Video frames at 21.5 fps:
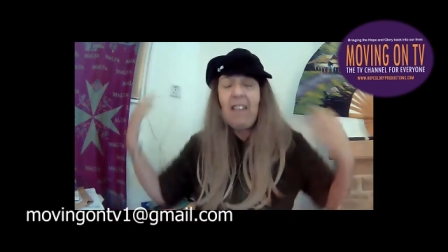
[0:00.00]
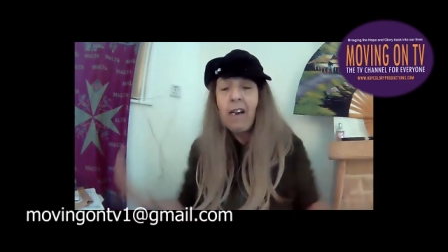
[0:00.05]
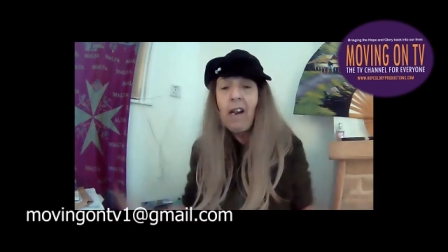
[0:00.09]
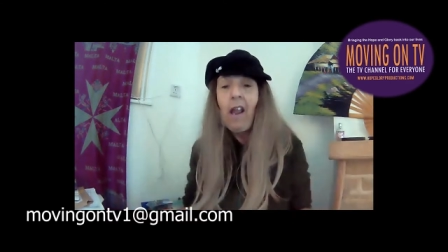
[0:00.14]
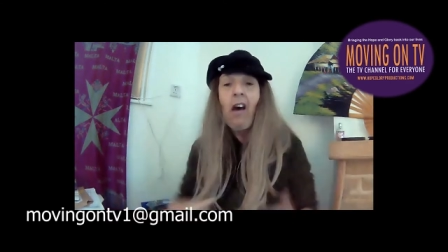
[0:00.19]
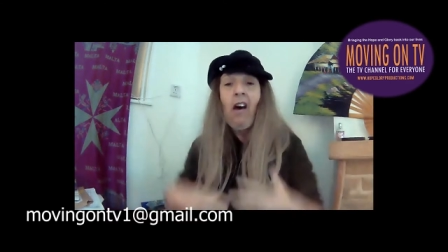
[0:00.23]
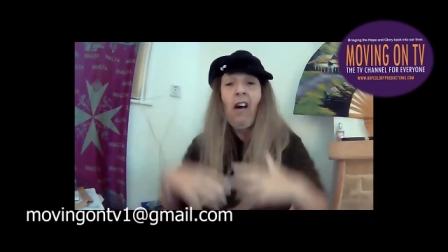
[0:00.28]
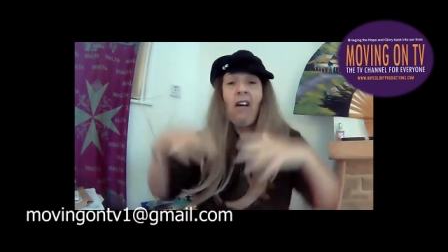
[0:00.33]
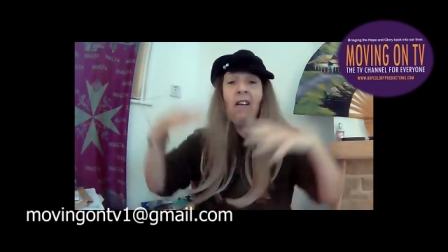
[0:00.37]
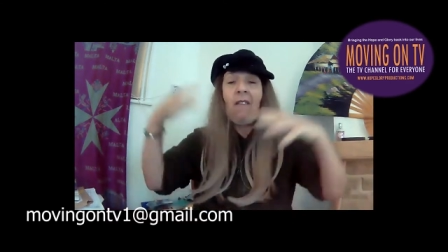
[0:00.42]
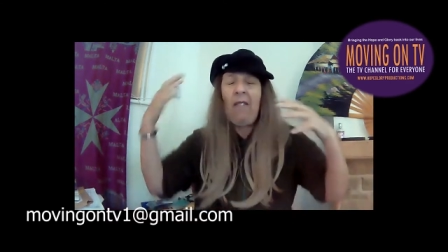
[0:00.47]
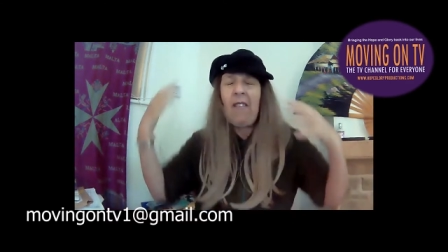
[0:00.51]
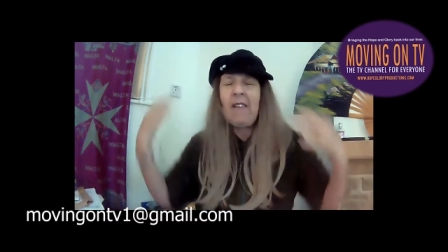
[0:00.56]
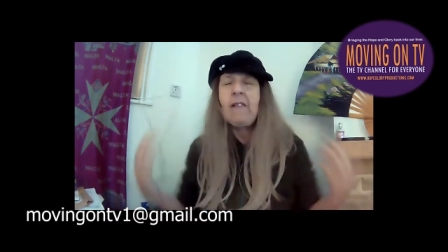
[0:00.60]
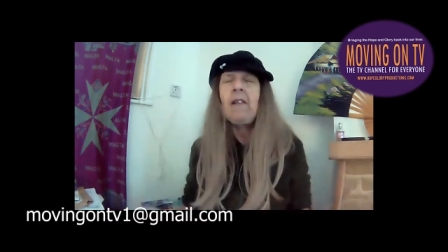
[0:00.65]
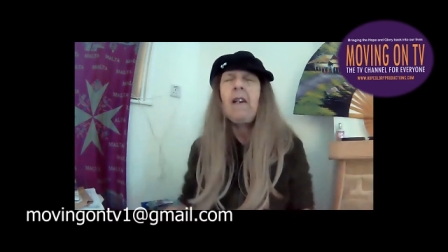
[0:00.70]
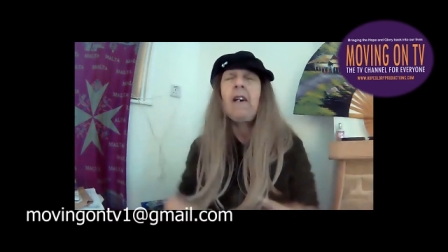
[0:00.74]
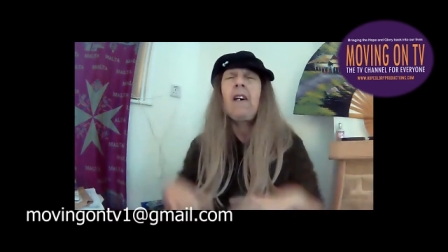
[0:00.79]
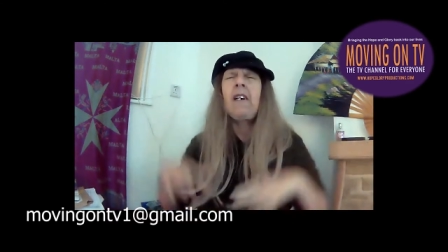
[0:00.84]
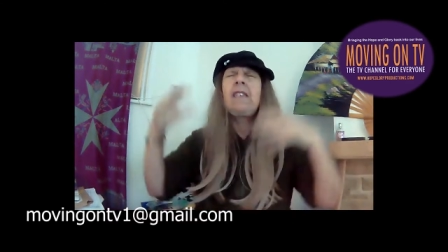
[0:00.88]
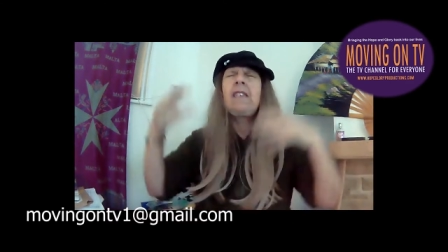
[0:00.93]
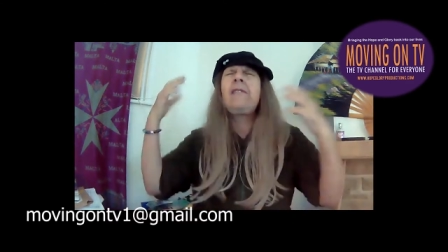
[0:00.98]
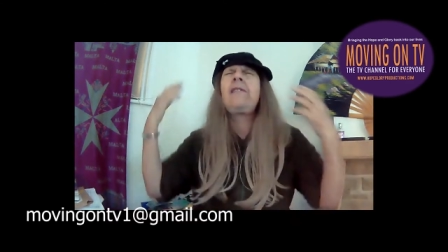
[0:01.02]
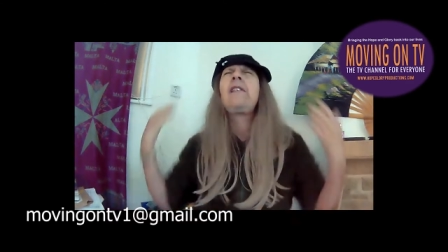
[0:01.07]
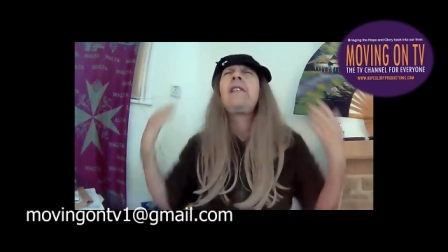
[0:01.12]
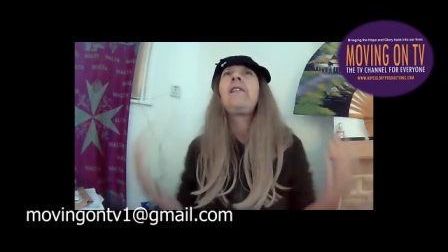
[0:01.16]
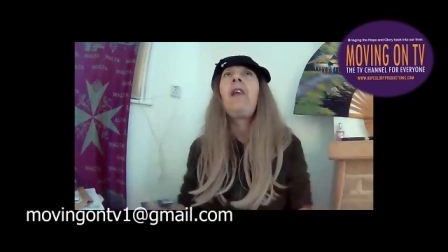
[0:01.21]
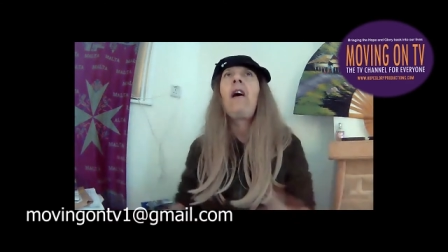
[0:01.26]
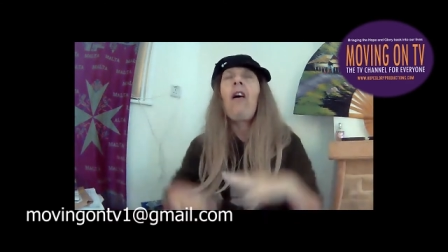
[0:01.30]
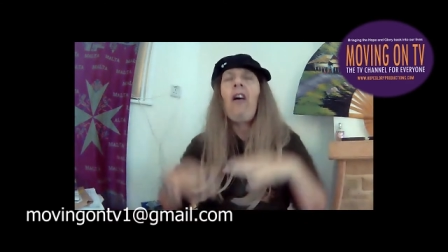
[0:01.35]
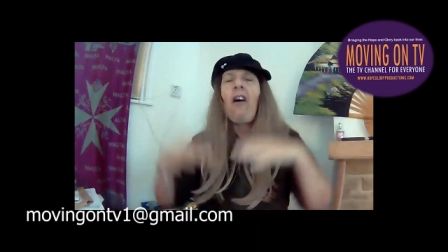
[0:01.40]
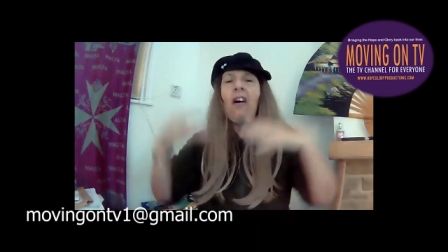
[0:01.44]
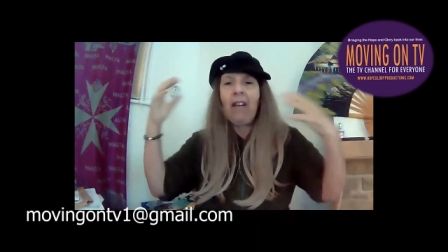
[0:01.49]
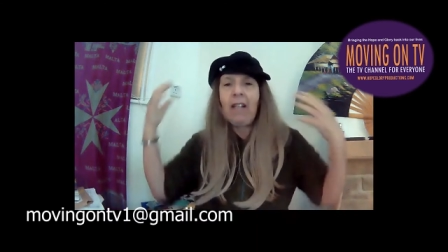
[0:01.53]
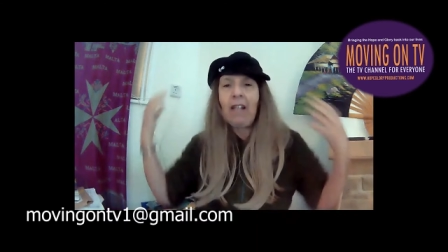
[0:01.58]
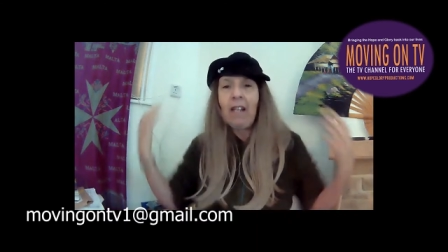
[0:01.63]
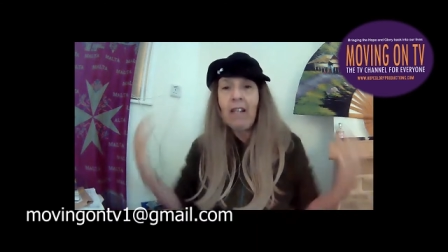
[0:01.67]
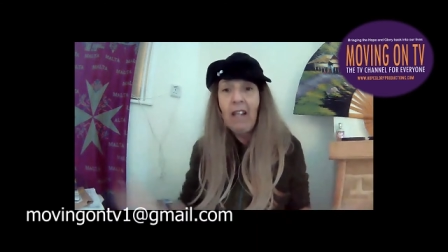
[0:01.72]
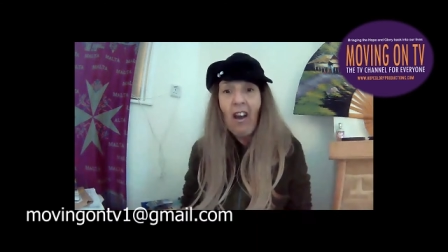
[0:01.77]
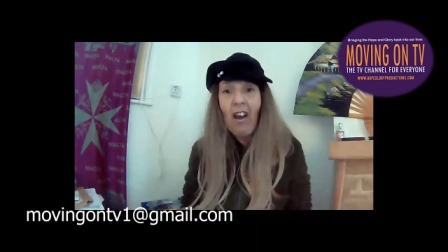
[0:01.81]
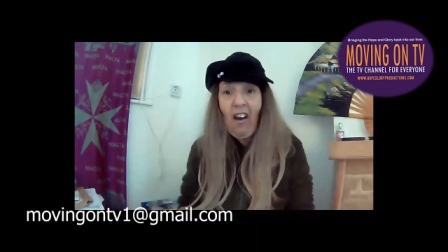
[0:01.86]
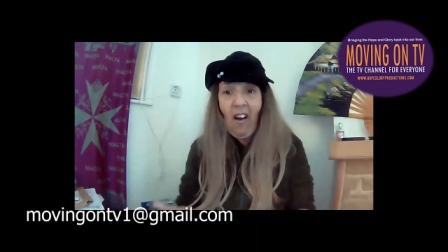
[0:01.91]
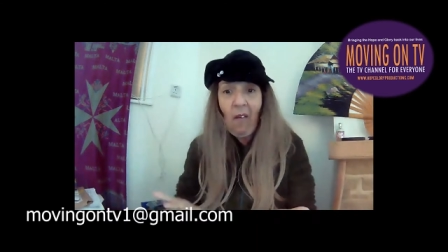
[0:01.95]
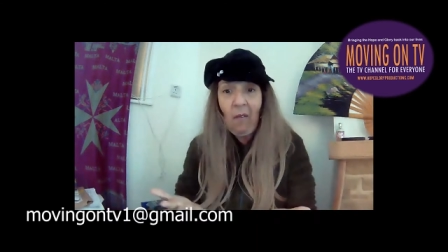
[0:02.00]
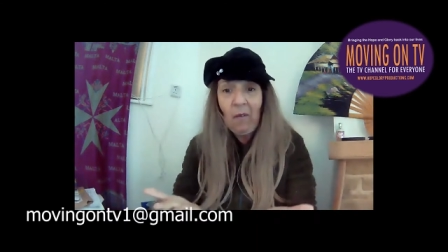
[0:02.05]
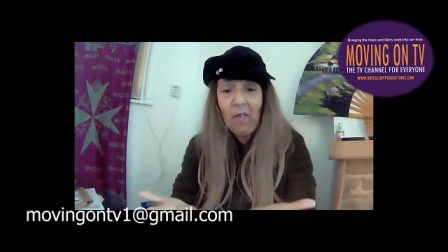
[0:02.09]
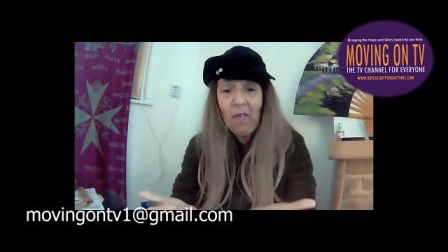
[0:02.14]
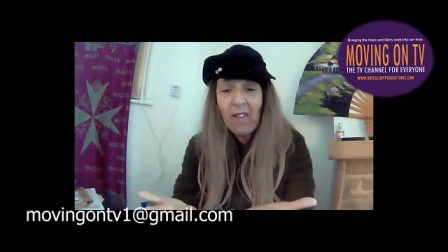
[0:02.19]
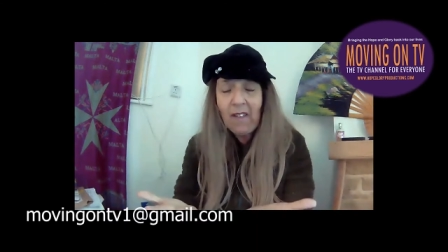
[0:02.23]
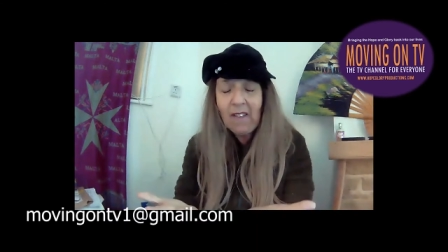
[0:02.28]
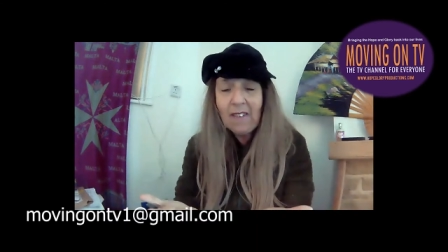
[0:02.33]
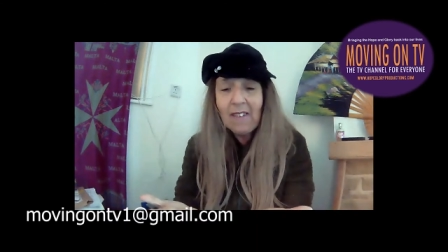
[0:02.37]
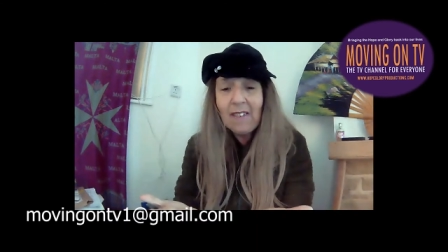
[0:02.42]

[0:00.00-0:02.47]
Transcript: and on and on and on and on,